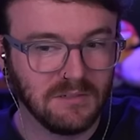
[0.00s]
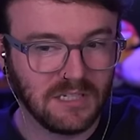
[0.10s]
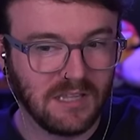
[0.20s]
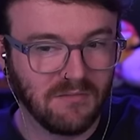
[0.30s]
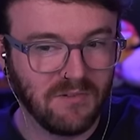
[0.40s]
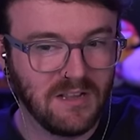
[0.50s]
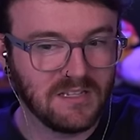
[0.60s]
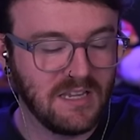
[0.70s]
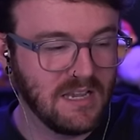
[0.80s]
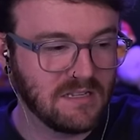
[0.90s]
which I don't really
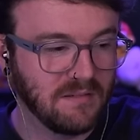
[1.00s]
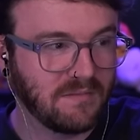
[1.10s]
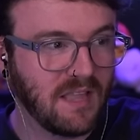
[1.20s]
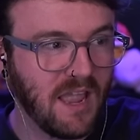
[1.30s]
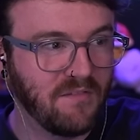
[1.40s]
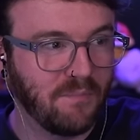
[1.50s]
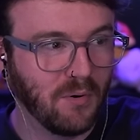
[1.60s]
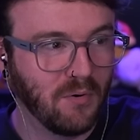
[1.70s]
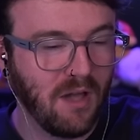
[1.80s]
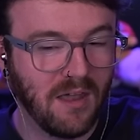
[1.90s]
see as a
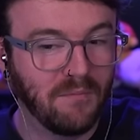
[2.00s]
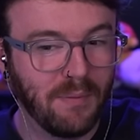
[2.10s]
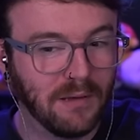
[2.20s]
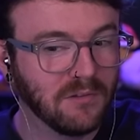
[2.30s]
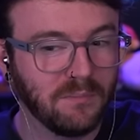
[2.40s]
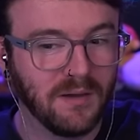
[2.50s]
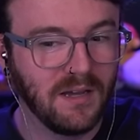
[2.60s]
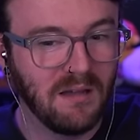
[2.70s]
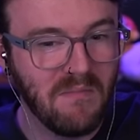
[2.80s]
Dave-Paul kind of build, but I